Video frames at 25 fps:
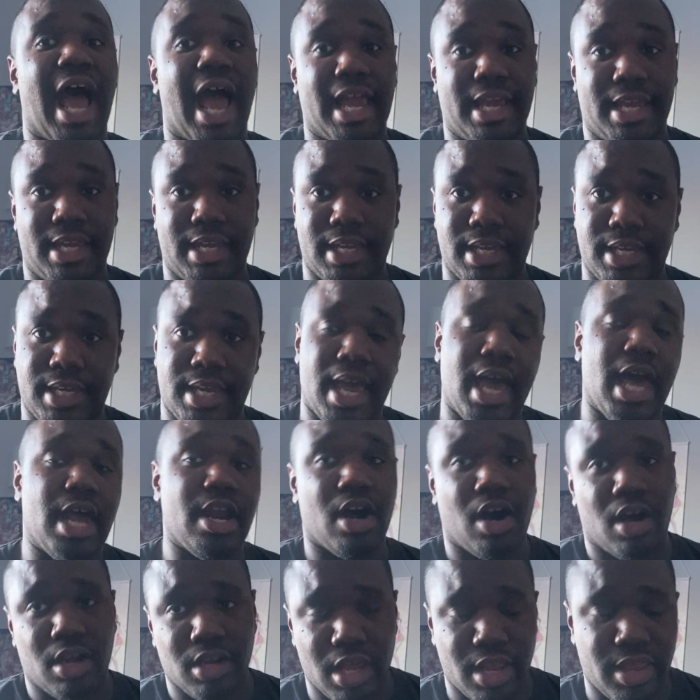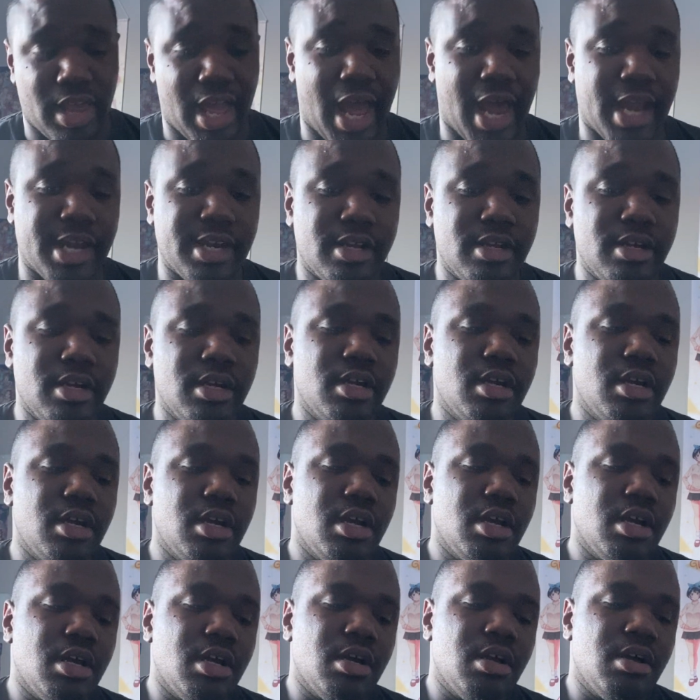I get all of that.
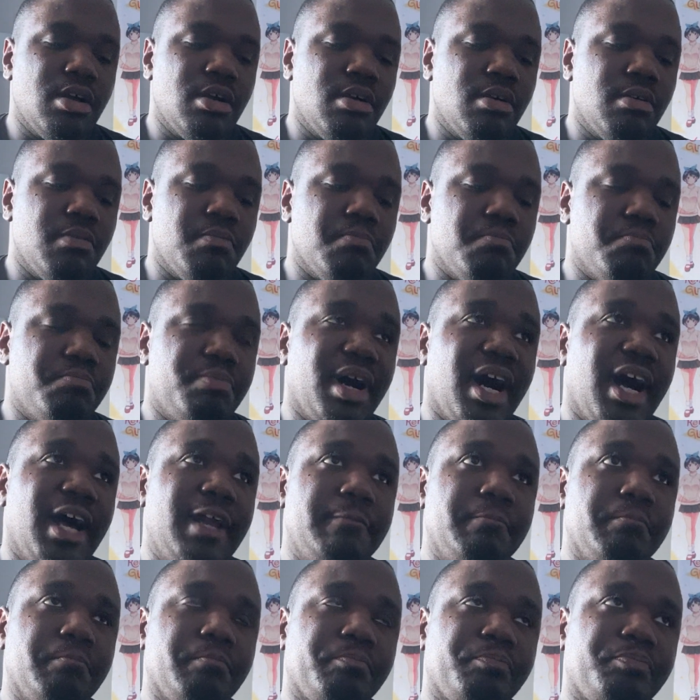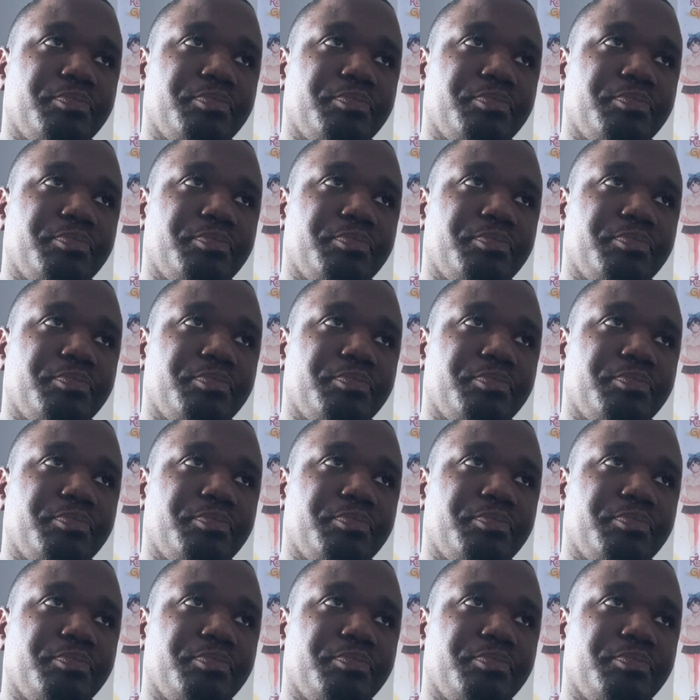But